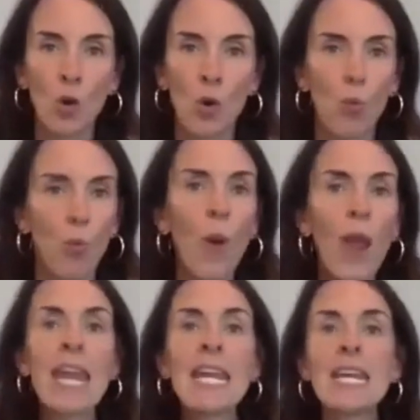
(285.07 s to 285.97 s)

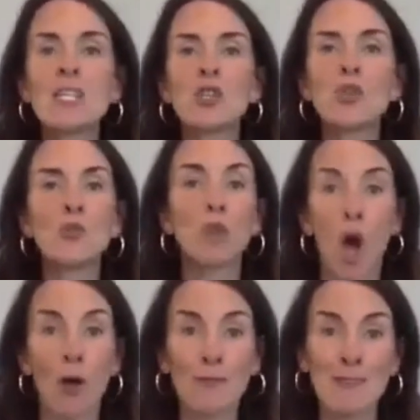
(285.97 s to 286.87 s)
way too
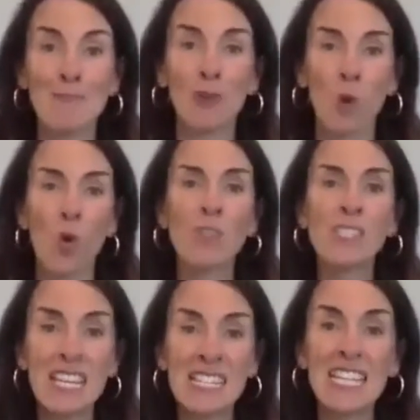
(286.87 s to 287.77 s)
lofty of
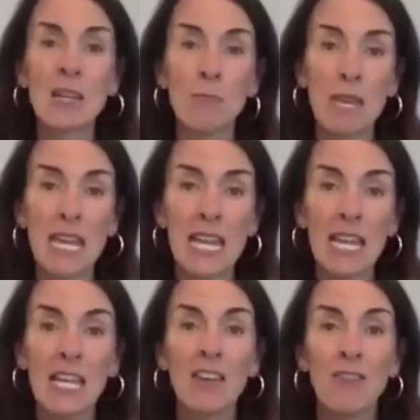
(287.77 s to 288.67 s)
goals because it can be
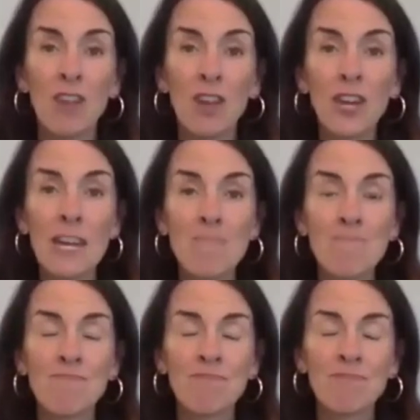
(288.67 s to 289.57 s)
very
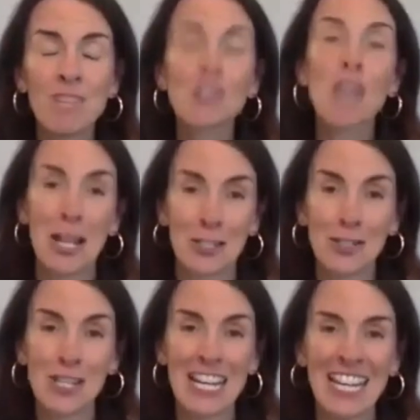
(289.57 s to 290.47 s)

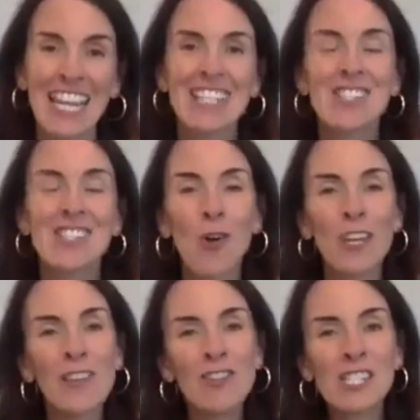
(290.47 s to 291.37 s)
challenging. So
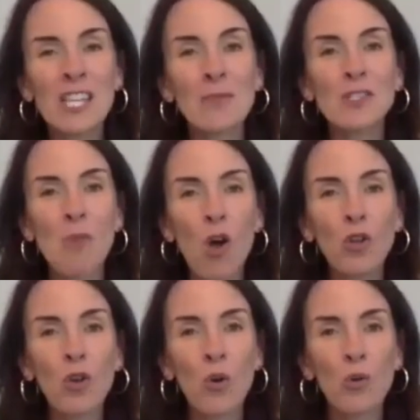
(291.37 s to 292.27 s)
give yourself
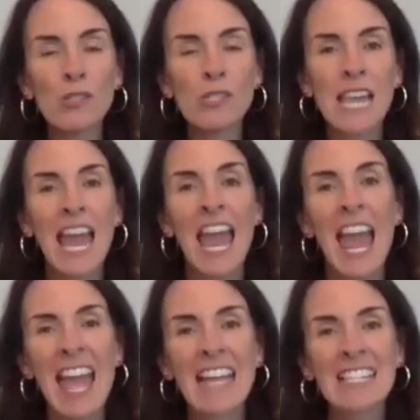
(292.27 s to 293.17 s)
small goals
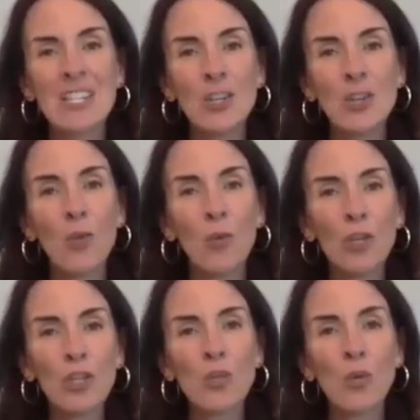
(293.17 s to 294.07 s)
and,
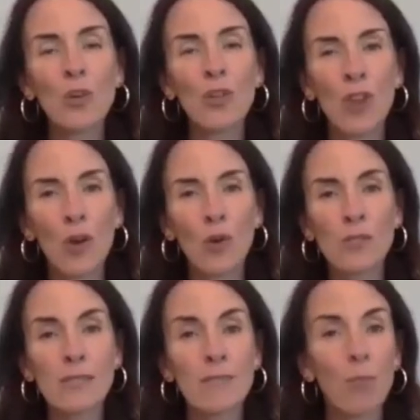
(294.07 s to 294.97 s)
work toward
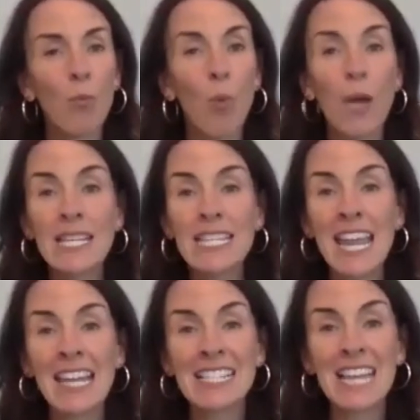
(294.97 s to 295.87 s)
those one
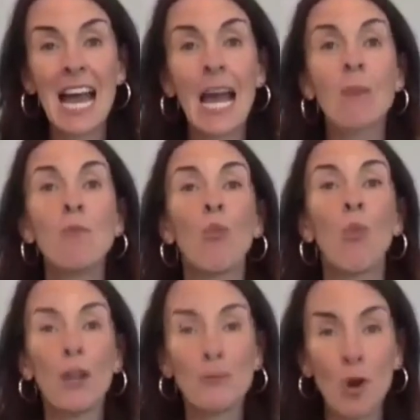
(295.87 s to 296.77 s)
day at a time,
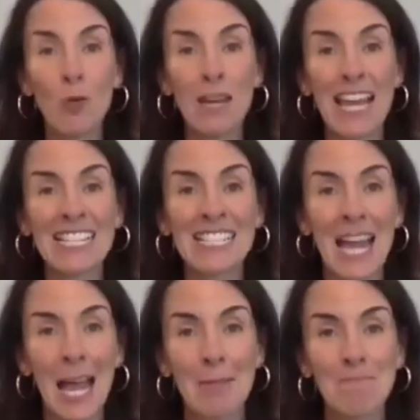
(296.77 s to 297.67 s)
one moment at a
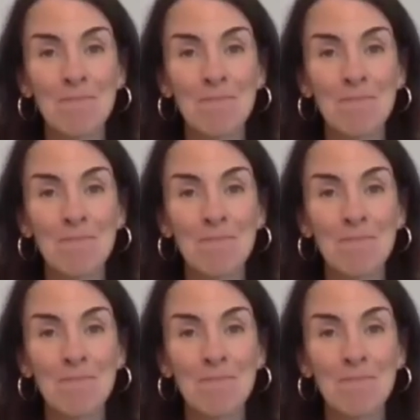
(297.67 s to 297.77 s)
time.